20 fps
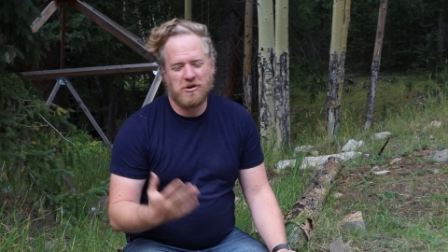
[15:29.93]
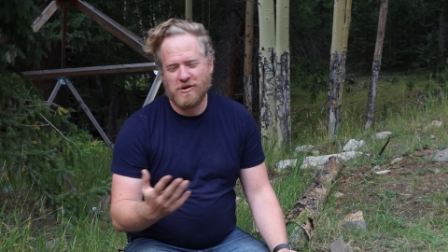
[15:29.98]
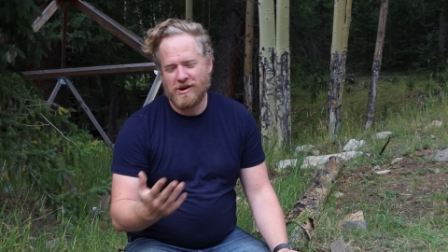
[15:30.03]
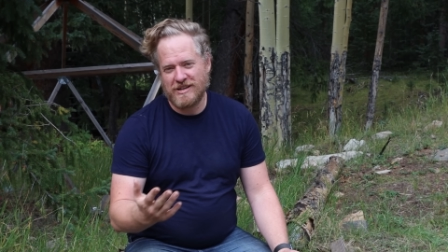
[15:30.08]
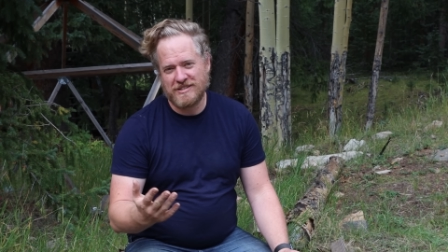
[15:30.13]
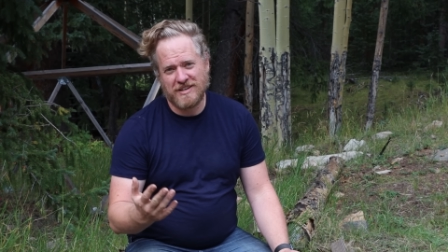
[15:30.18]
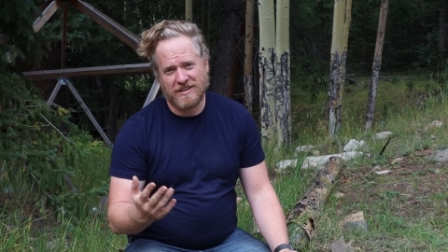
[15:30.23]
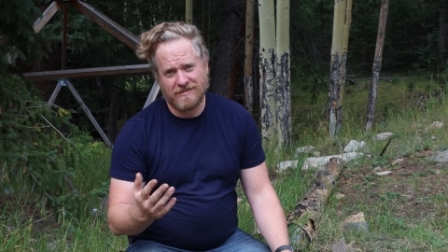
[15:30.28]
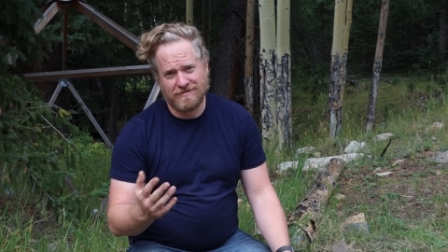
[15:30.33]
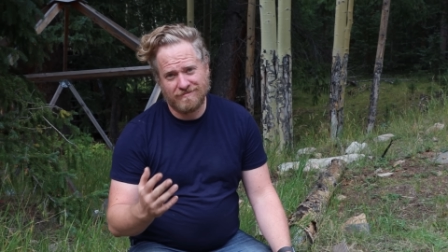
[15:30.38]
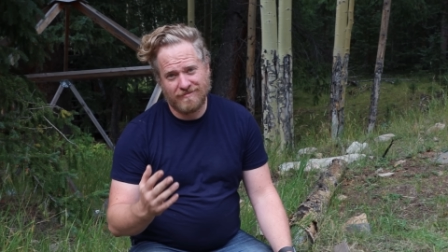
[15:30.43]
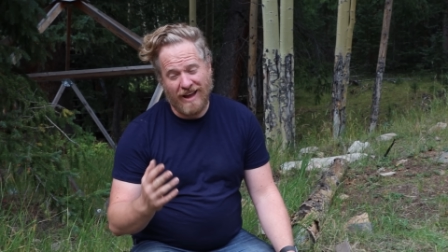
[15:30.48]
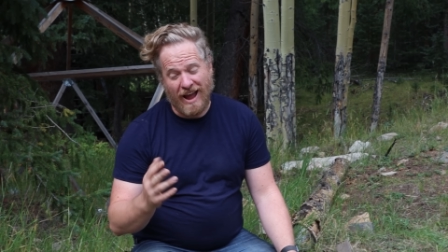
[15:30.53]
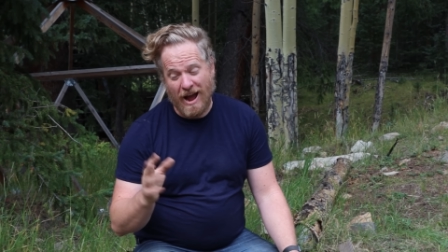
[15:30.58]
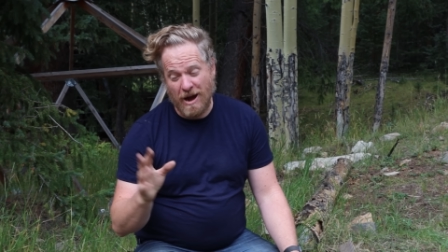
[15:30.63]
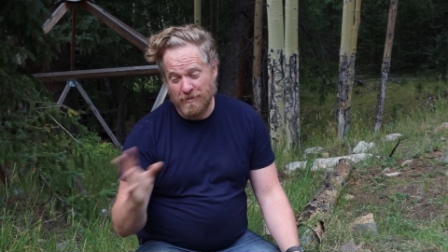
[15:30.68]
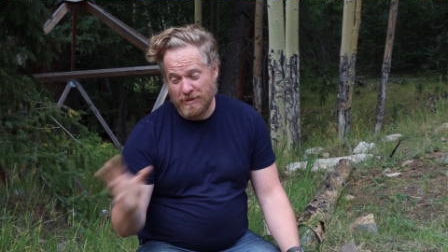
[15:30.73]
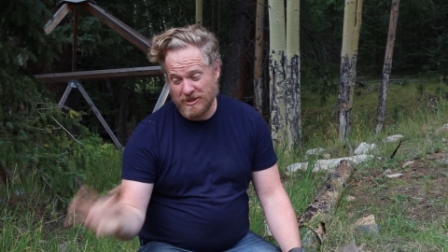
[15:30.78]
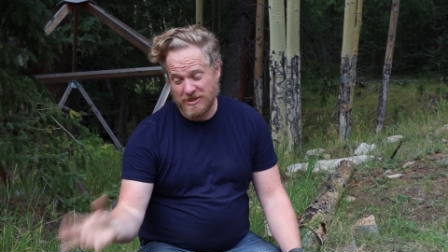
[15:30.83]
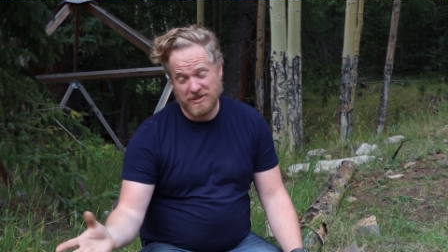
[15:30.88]
you're asking,
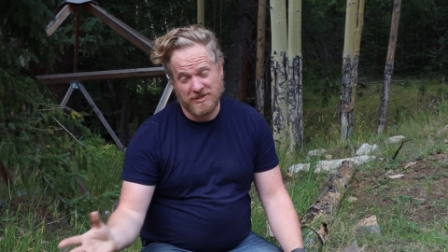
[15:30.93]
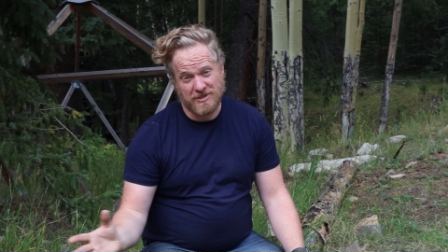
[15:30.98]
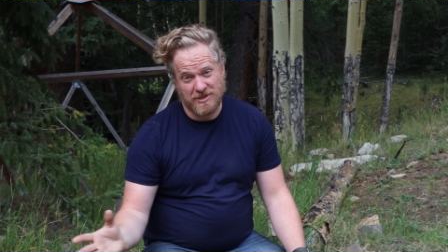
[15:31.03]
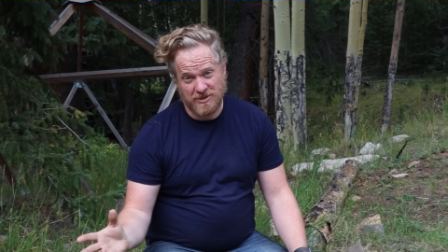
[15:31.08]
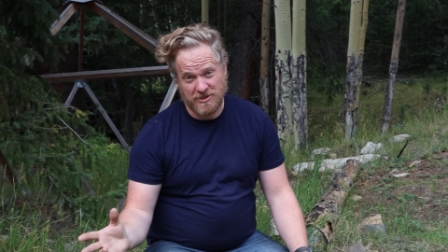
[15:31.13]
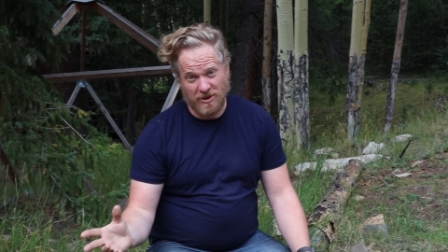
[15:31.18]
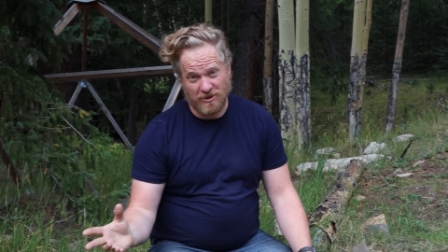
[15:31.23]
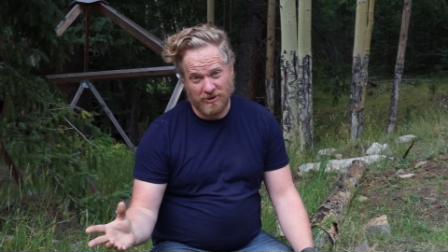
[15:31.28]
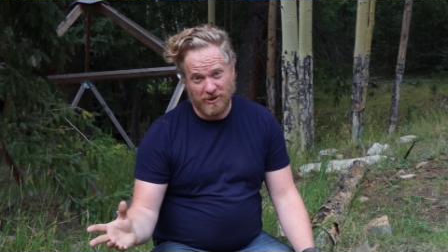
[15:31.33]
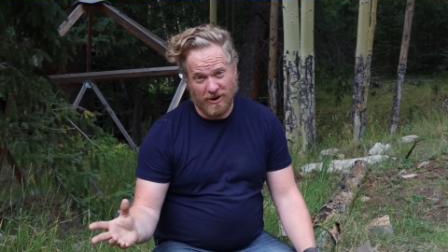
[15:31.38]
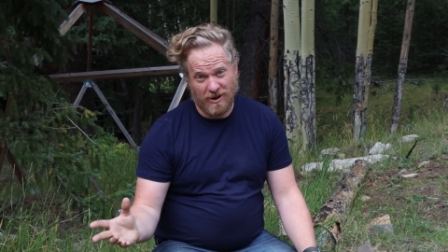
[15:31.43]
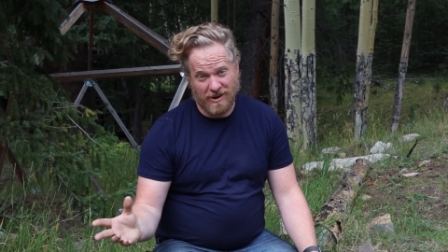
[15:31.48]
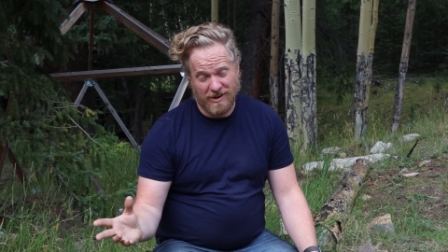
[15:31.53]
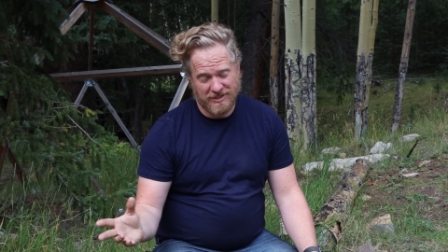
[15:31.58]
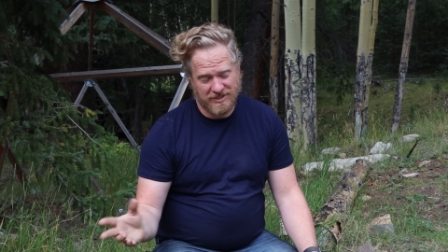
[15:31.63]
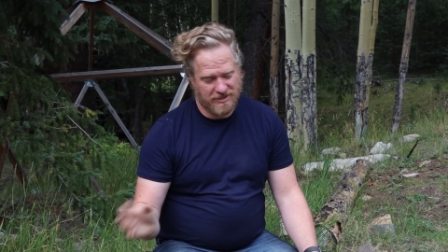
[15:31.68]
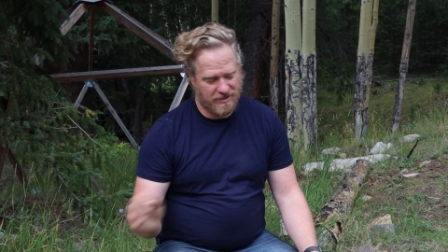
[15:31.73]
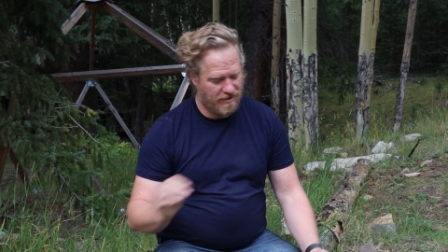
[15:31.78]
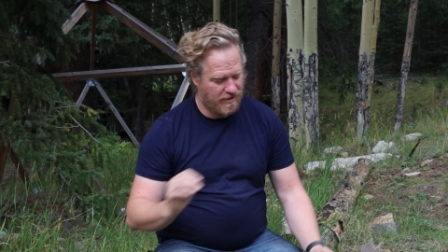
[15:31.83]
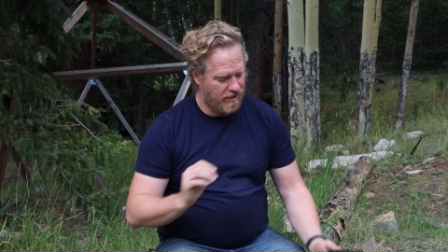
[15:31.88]
how much does this all
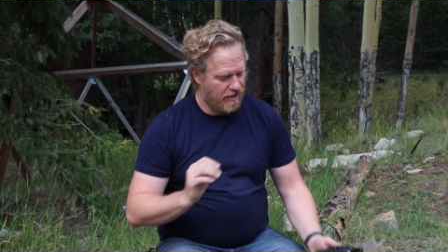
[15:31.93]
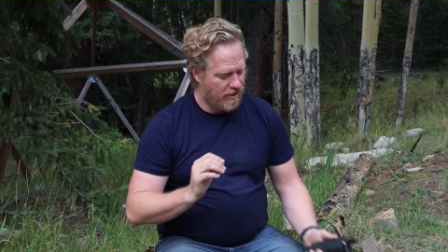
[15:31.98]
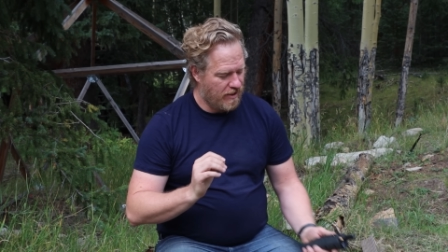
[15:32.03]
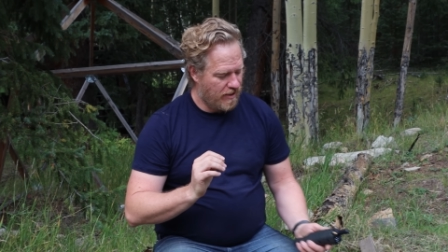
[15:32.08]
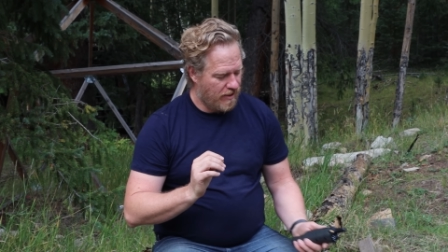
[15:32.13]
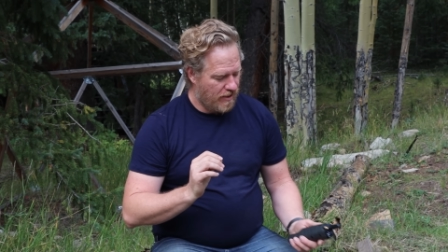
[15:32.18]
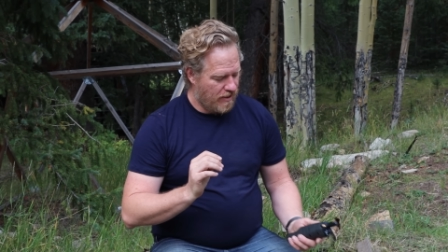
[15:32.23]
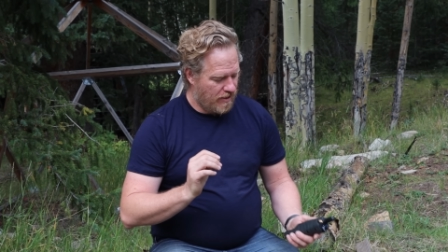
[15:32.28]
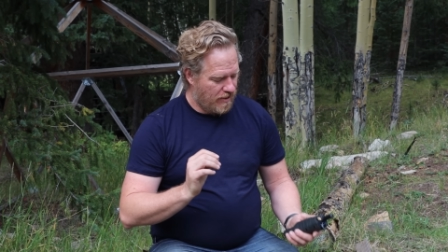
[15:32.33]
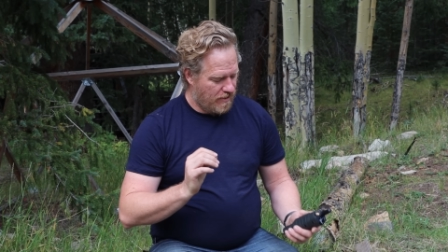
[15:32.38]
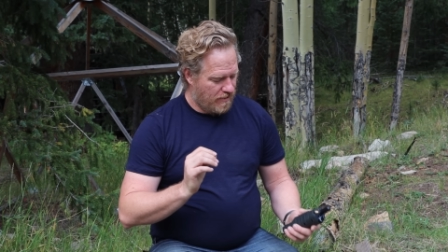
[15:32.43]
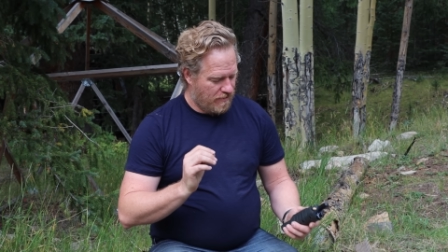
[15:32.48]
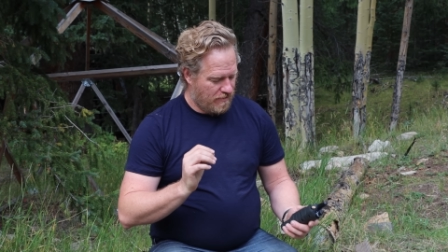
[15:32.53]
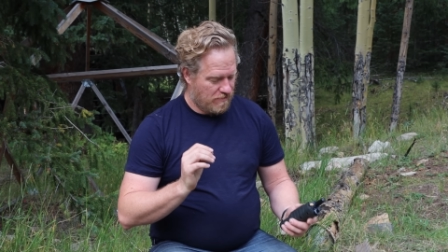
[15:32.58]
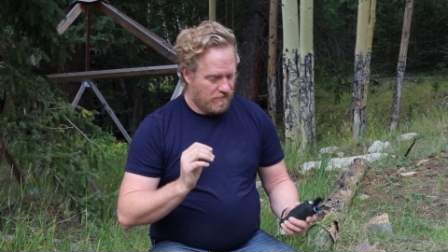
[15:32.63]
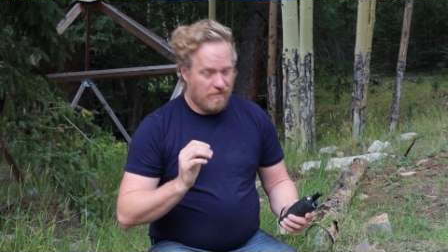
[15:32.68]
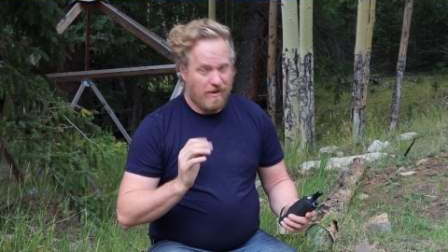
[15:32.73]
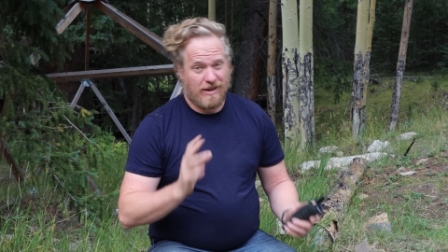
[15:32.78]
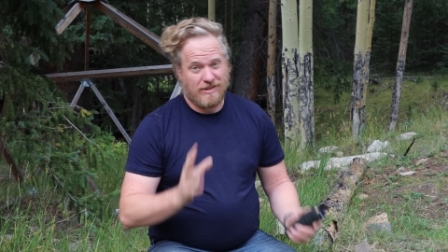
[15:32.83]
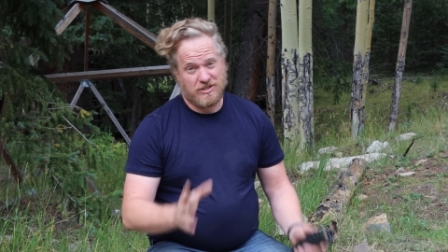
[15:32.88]
cost?
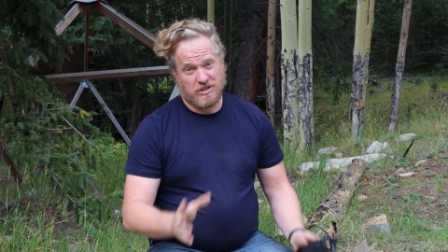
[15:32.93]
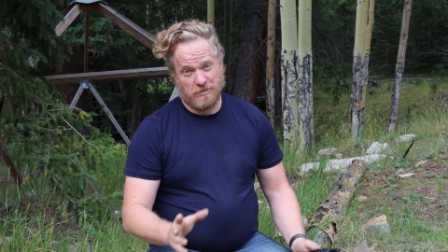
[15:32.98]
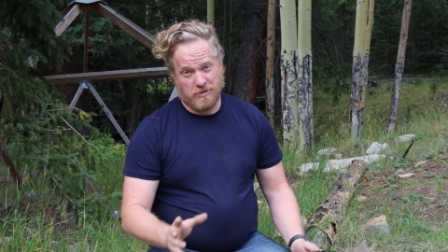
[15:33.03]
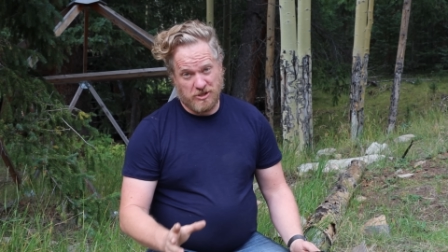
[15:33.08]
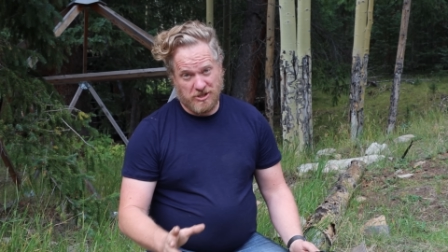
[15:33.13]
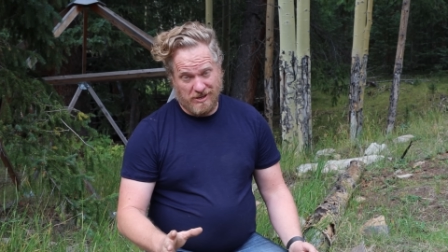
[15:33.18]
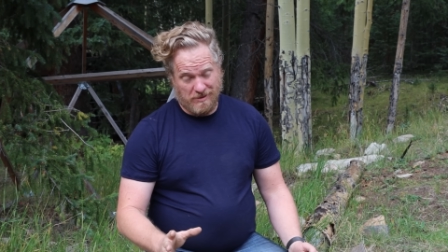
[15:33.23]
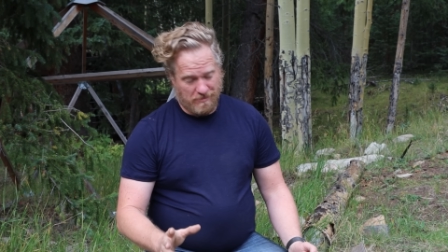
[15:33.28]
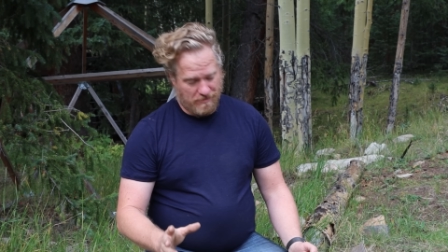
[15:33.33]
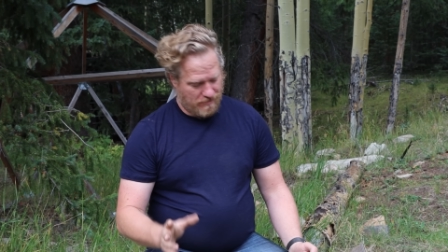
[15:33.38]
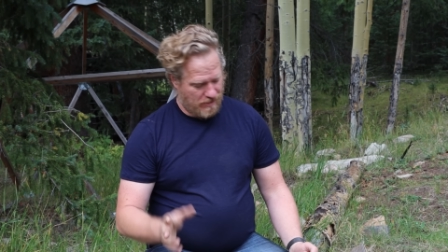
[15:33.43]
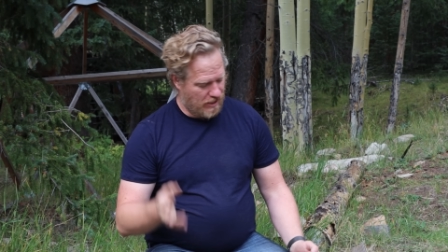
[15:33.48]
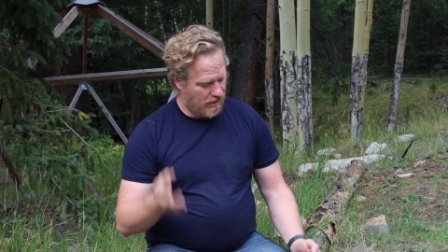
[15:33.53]
Not super cheap.